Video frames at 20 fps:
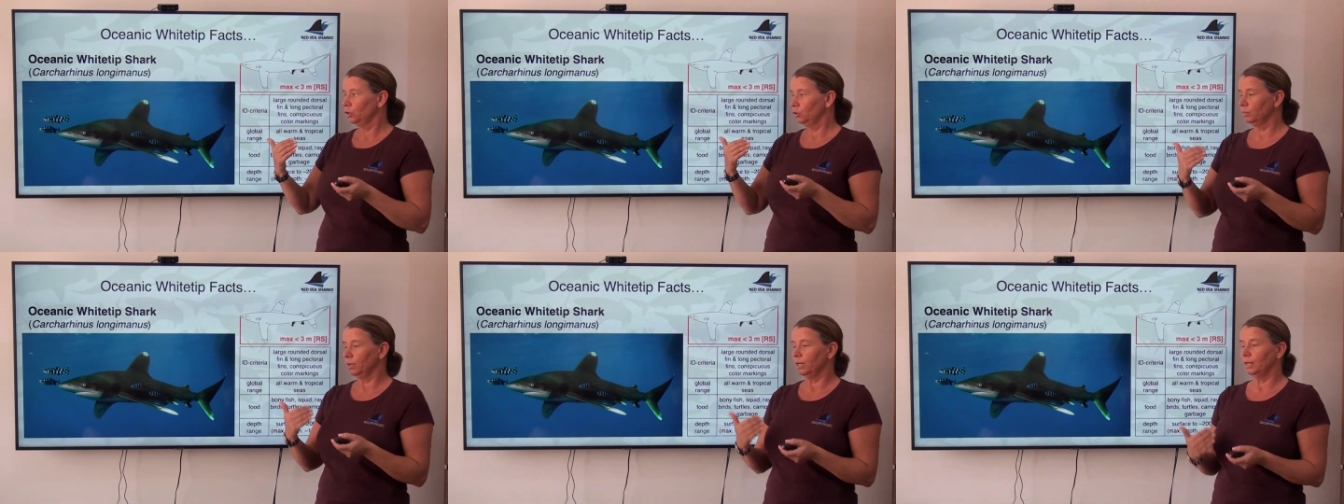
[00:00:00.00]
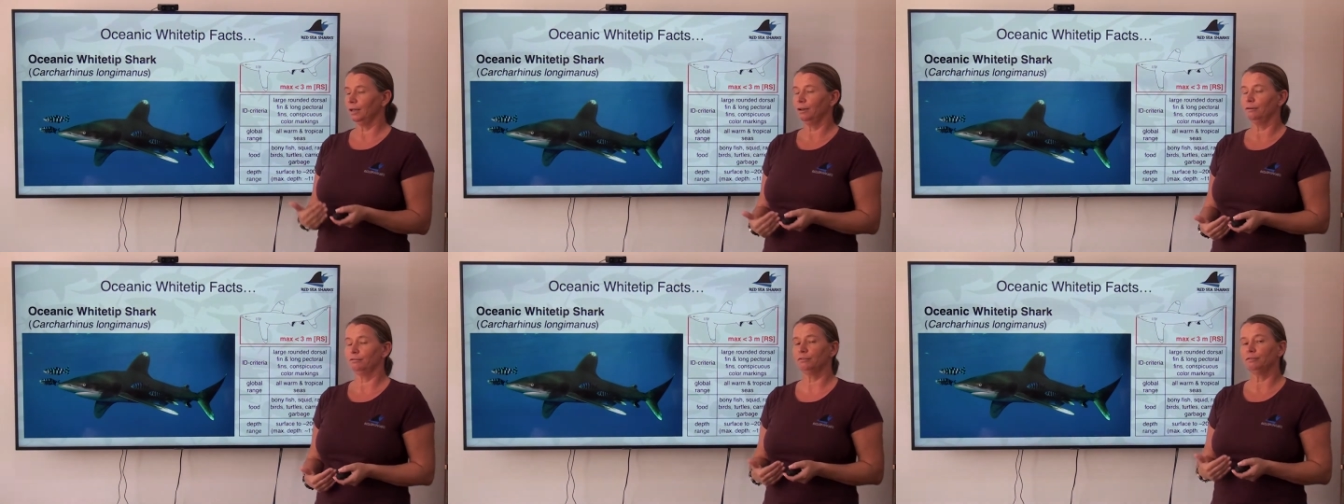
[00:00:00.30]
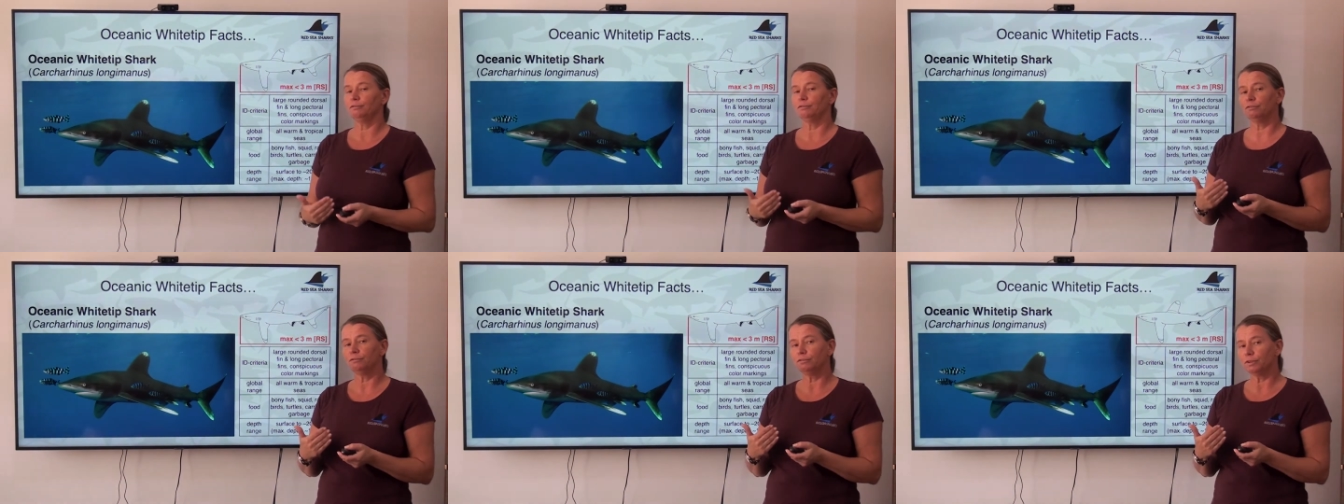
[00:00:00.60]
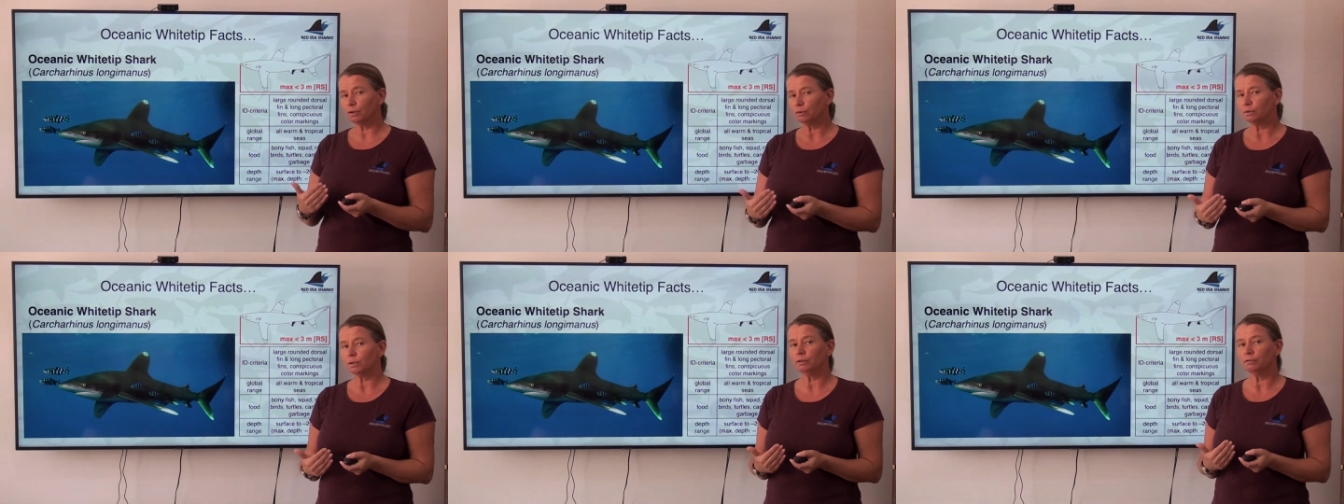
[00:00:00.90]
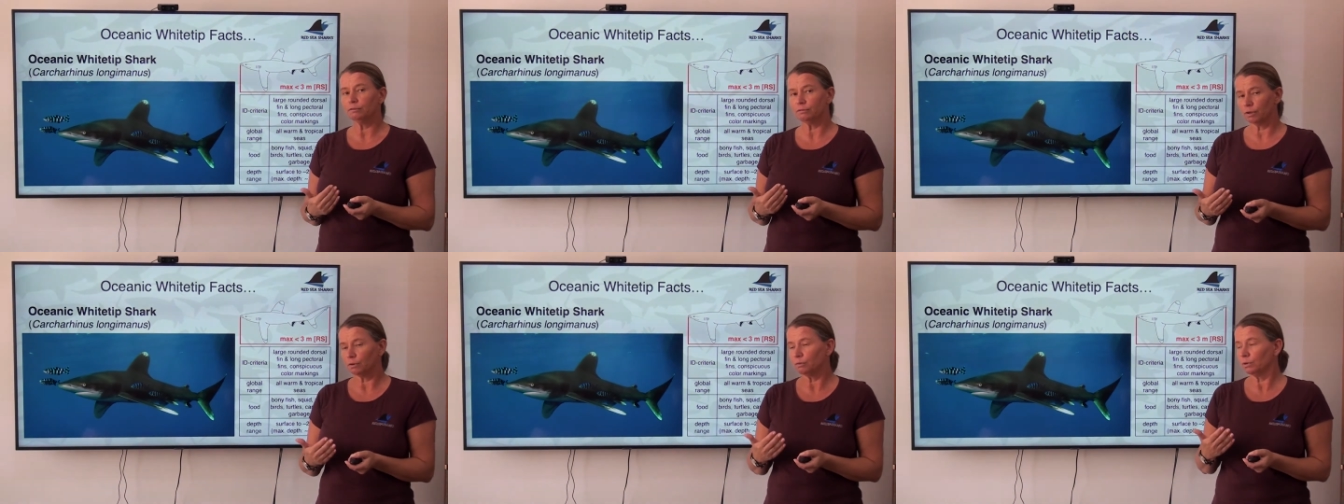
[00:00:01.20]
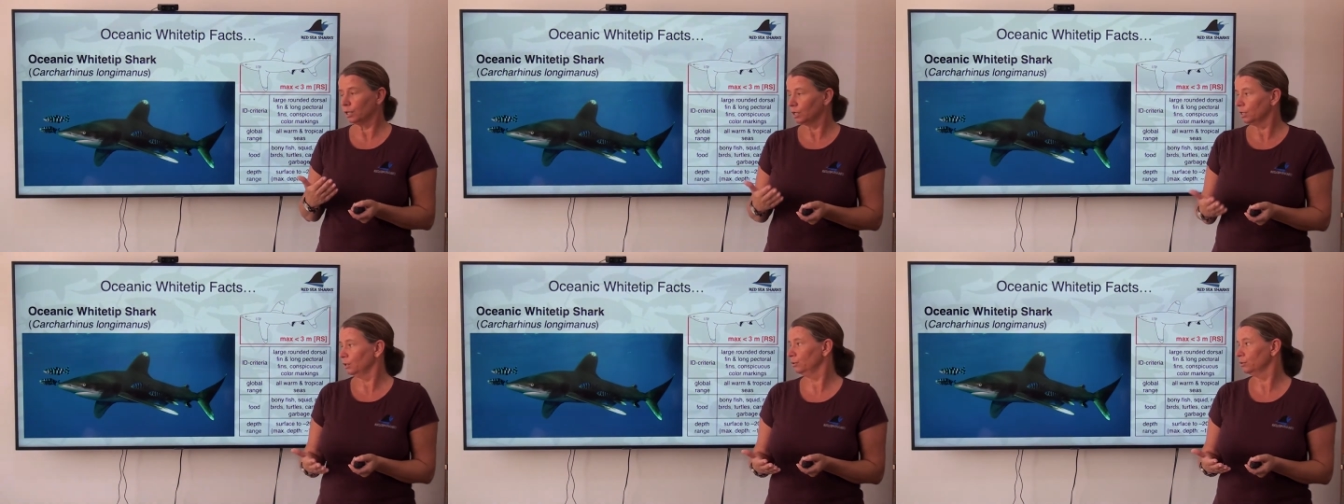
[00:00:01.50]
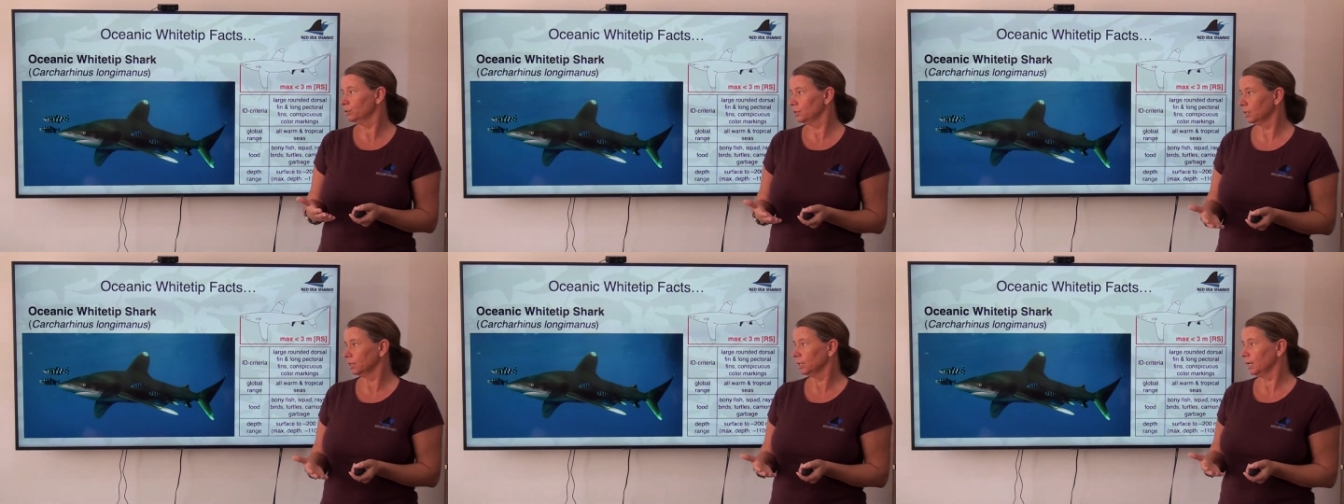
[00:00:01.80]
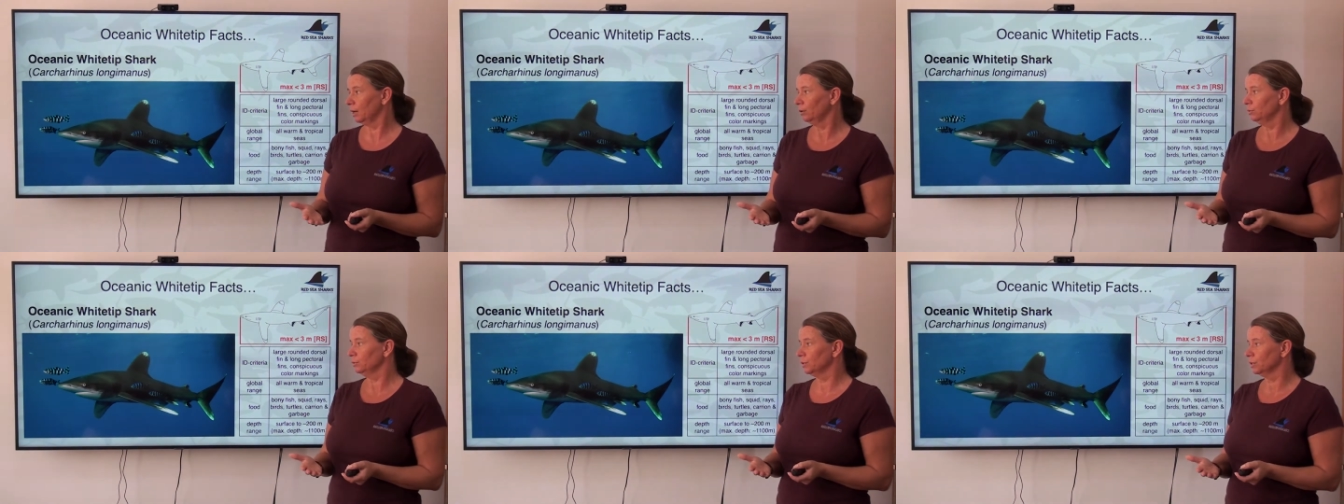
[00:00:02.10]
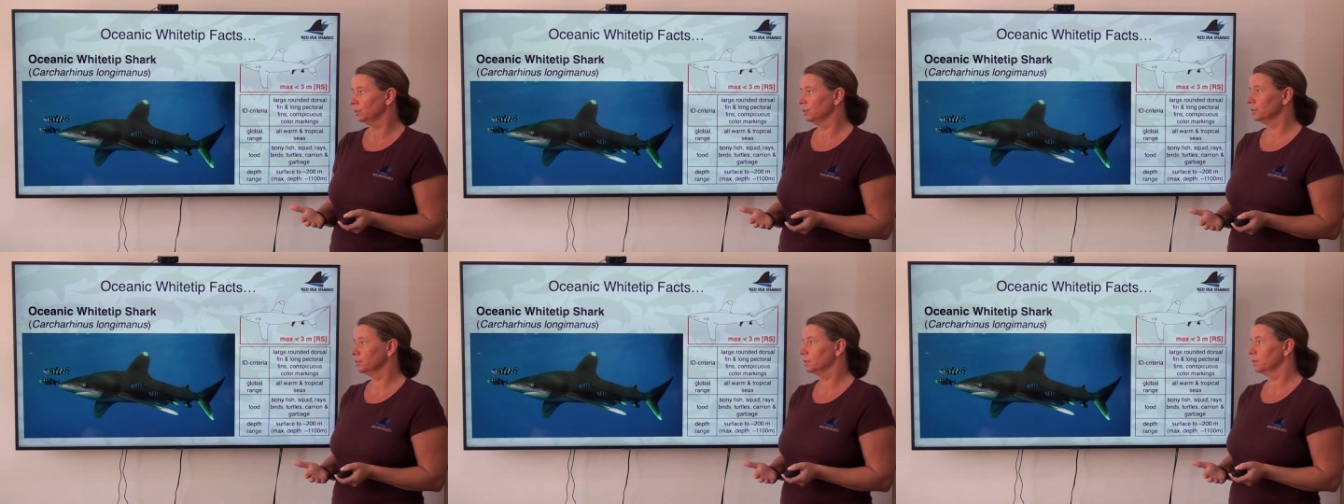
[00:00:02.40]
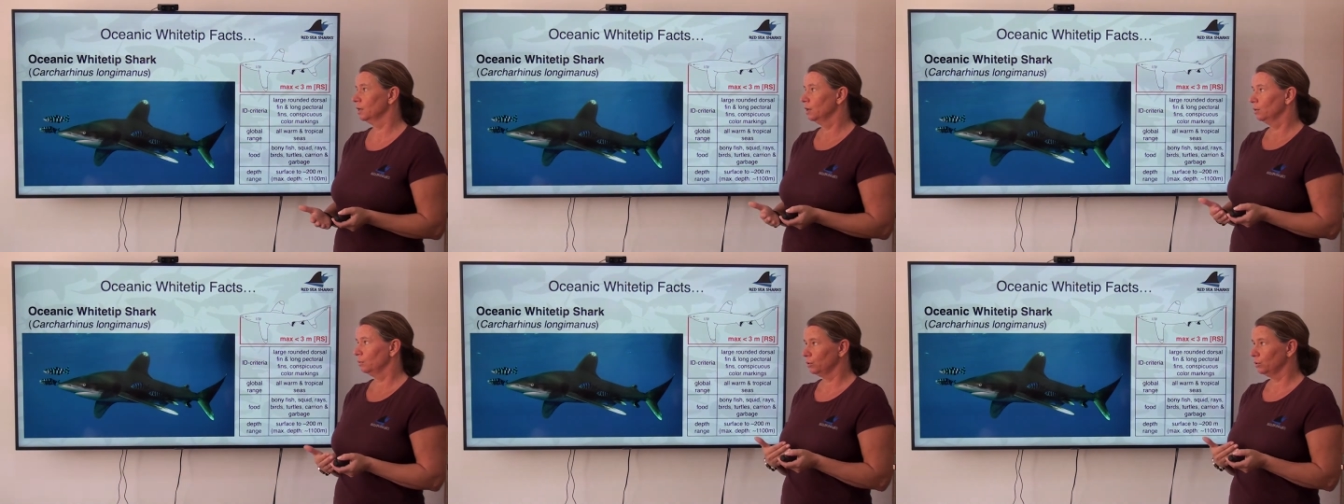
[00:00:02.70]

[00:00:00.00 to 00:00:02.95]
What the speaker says: you might have very, very close encounters,